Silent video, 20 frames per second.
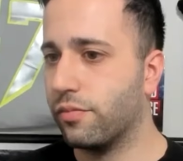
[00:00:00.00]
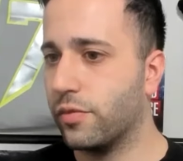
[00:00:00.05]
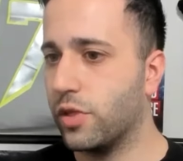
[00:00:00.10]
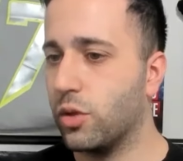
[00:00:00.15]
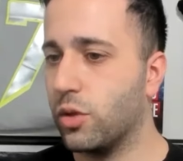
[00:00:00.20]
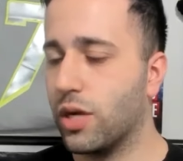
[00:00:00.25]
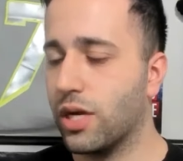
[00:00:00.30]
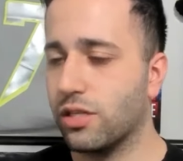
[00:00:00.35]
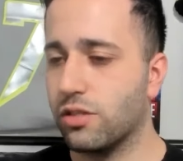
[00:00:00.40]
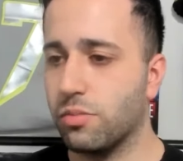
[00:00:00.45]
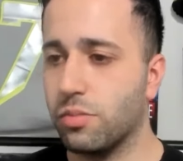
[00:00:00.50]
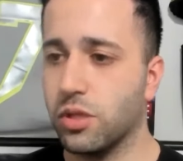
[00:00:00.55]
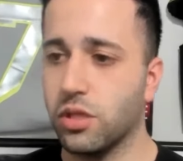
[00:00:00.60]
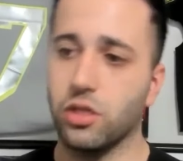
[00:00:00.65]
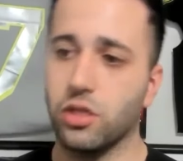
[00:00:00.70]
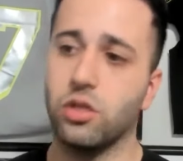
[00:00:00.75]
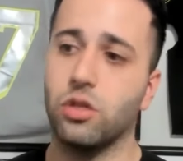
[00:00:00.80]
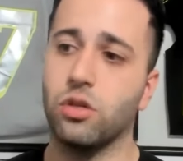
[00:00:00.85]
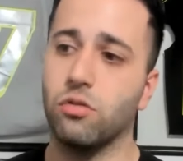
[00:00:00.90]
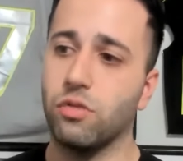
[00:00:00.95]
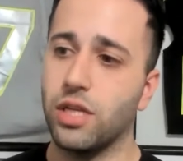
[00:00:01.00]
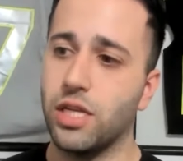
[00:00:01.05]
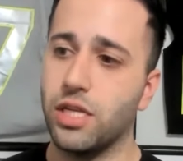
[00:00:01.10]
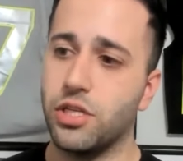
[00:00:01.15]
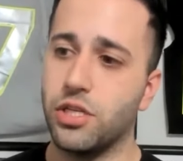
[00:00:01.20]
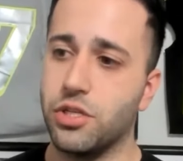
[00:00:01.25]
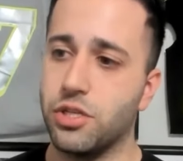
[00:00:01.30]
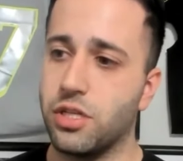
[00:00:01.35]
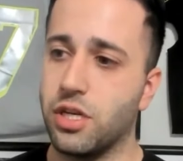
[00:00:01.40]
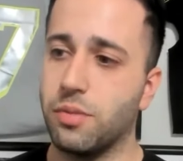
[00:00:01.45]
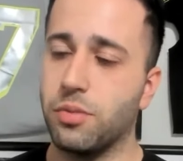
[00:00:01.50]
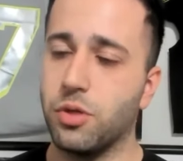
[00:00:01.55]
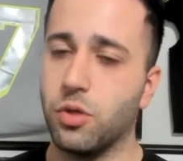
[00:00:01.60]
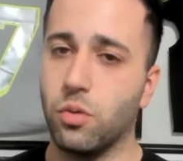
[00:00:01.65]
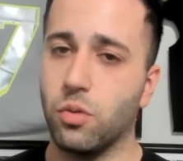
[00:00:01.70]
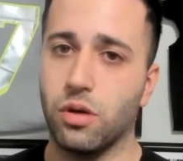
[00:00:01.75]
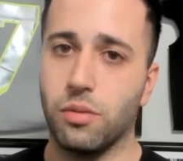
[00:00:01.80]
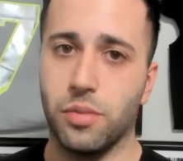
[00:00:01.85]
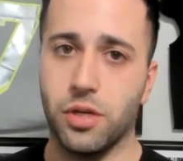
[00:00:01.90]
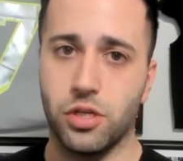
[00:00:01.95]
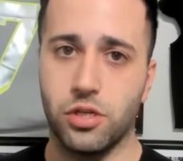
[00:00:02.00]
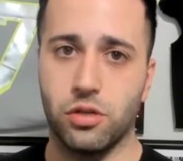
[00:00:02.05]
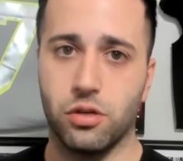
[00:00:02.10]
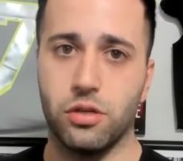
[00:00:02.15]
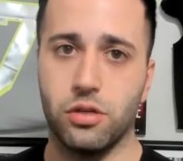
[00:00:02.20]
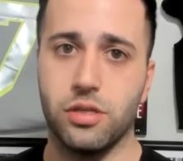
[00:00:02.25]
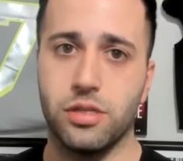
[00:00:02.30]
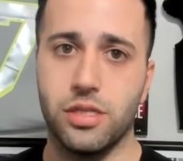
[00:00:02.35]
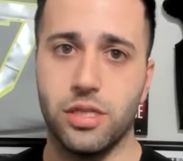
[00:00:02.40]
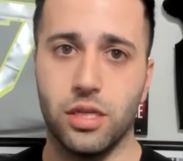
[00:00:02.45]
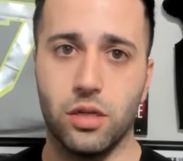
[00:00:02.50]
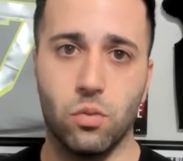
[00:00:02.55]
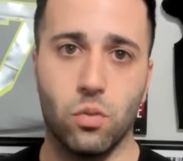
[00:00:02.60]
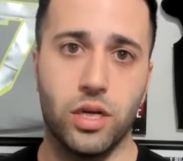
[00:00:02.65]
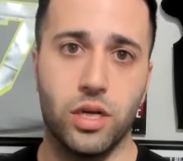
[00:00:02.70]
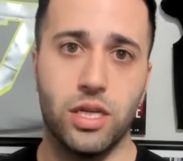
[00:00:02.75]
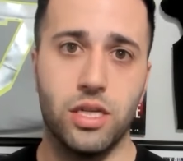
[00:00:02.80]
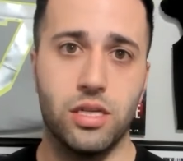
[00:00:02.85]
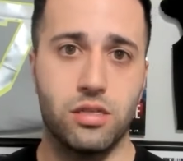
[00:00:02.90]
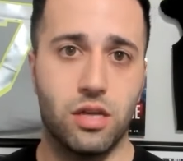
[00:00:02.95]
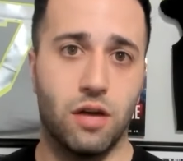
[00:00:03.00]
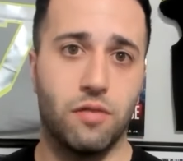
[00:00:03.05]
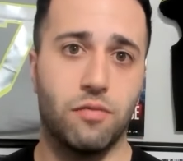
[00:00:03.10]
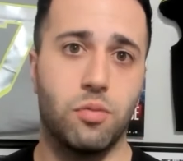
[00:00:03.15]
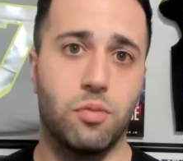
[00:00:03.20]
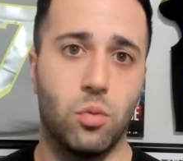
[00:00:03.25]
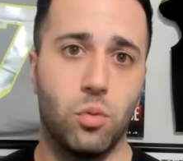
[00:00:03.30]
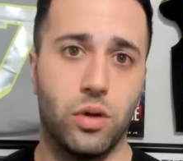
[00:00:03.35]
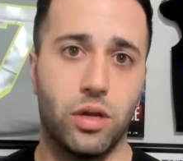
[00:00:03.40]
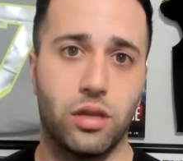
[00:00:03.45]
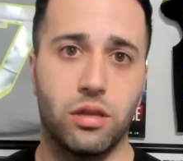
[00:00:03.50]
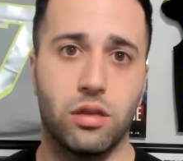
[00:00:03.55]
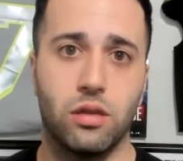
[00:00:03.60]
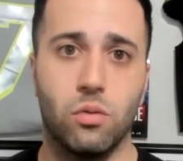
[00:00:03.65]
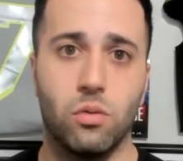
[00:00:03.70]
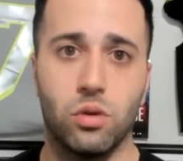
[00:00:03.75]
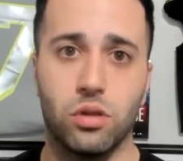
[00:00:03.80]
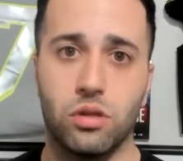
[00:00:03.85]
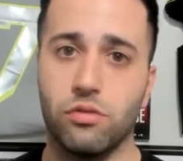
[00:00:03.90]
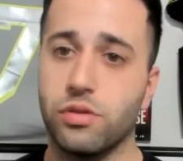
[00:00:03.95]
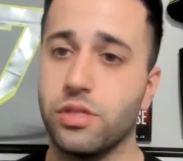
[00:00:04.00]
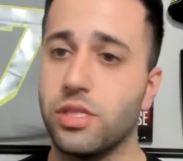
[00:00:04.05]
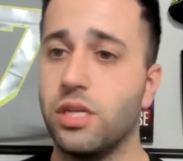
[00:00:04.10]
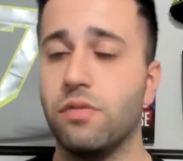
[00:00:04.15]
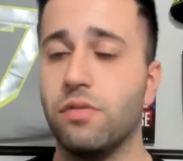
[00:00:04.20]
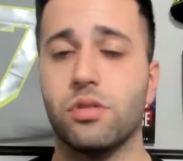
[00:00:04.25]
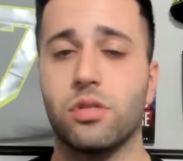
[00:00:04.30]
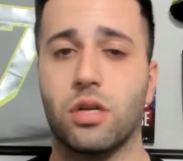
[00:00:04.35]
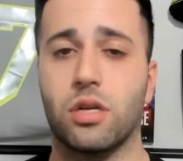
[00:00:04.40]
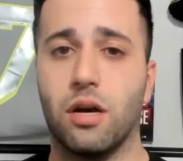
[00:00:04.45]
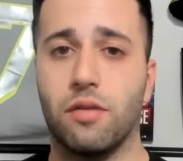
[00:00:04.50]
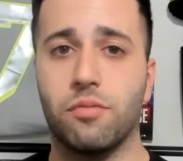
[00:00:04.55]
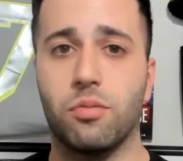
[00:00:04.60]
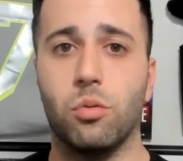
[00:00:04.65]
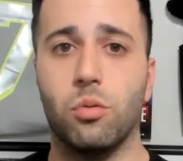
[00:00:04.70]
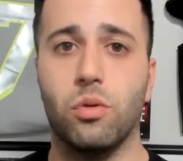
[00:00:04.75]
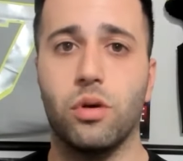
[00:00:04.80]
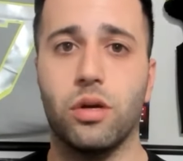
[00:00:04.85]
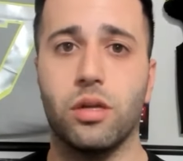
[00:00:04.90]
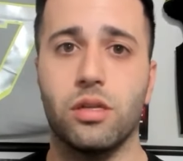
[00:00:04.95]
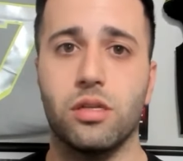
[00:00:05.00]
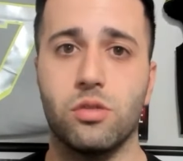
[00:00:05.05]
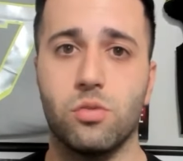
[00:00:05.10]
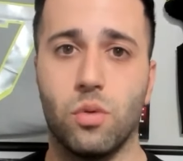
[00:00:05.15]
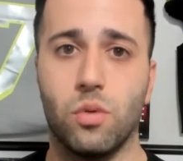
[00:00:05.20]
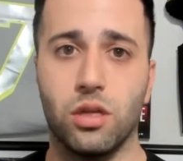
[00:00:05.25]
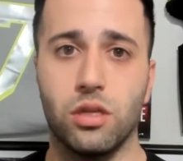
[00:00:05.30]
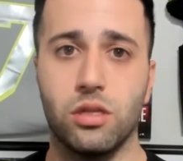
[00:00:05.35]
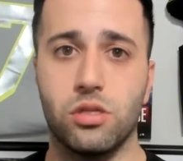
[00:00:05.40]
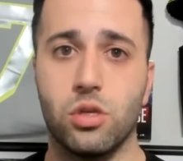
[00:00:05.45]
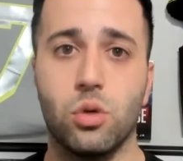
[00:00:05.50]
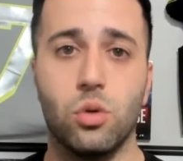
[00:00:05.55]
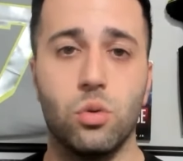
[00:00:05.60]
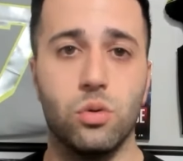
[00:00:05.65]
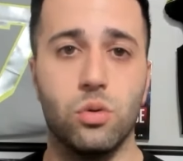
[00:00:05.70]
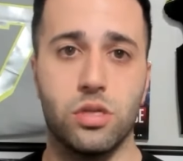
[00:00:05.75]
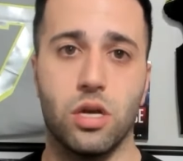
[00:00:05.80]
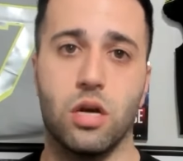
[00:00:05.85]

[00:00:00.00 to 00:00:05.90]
that you guys are building a good relationship, and you want to make sure you're seeing what he's comfortable with, what the receivers are comfortable with, as well as who is